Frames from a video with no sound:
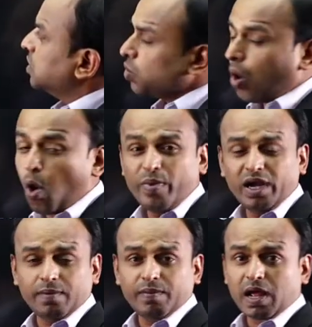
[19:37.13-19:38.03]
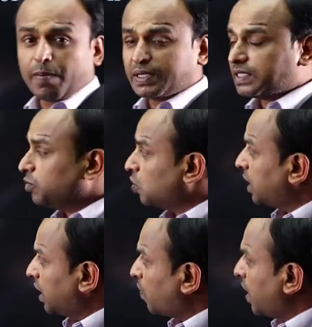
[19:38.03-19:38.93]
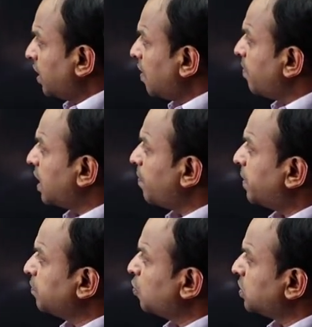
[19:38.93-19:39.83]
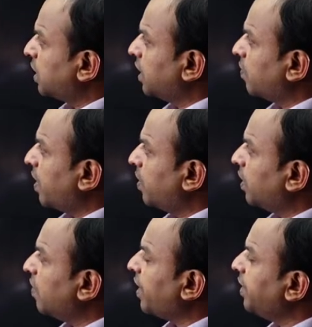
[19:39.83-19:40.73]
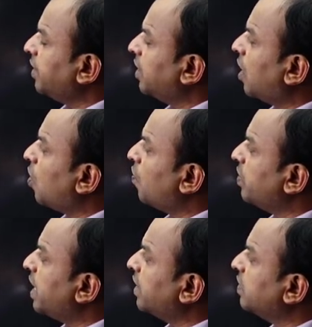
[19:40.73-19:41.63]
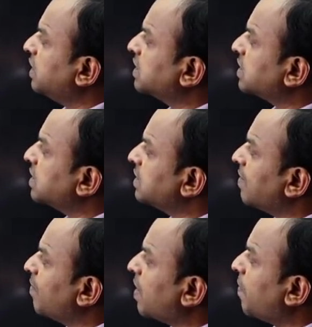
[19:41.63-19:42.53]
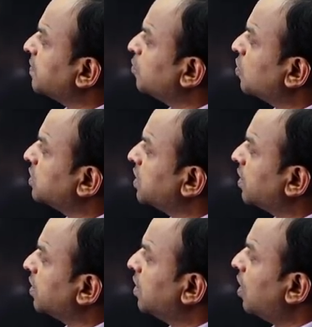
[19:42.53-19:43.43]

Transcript: So, how many number of asymptotes are required? Number of asymptotes are required. Okay, fine. Now, let we'll discuss number of asymptotes here.